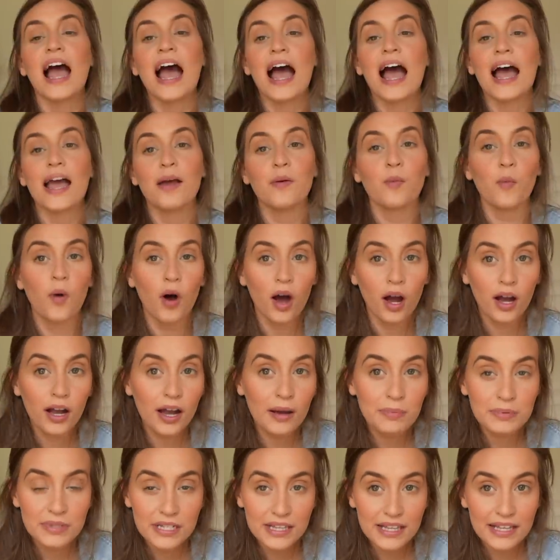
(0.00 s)
I walk
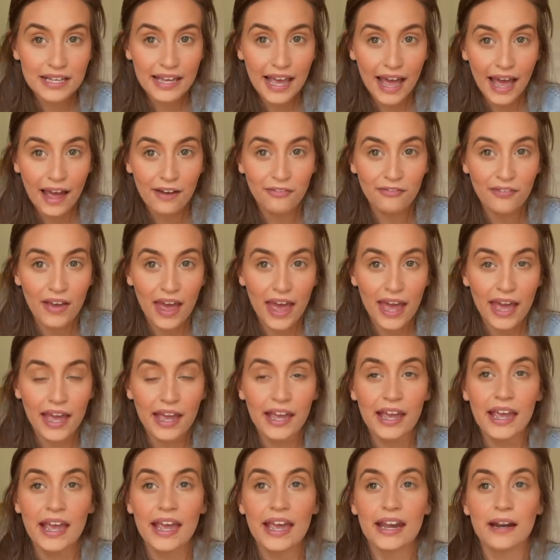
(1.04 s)
up to the
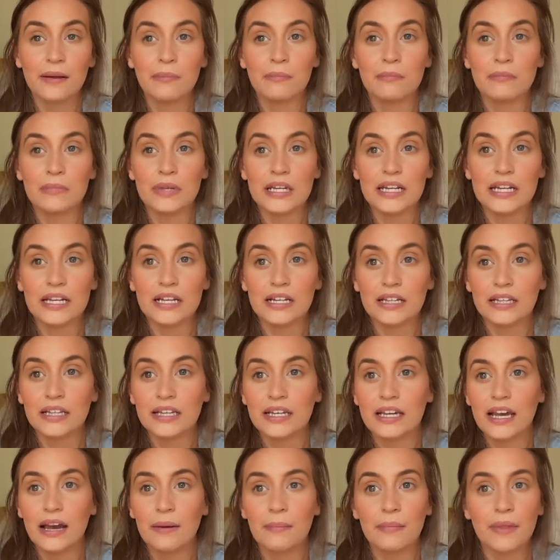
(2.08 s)
cafe and
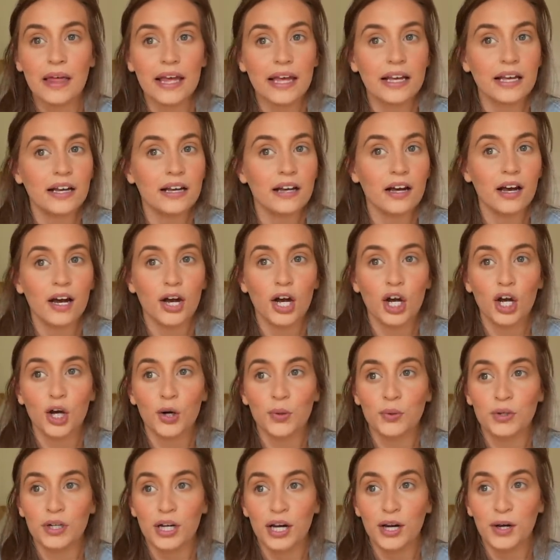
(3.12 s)
immediately I'm like, oh
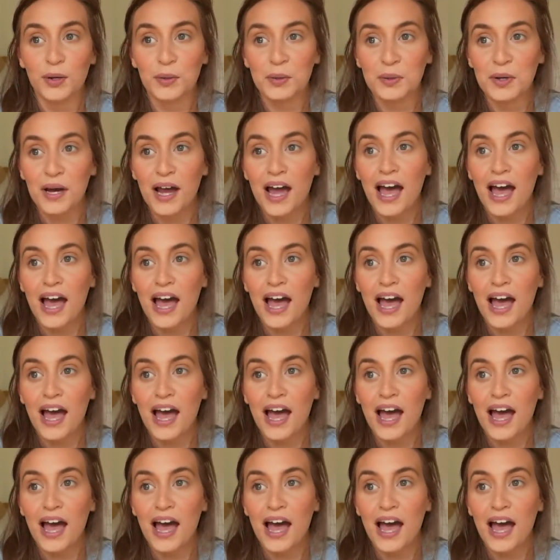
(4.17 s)
no.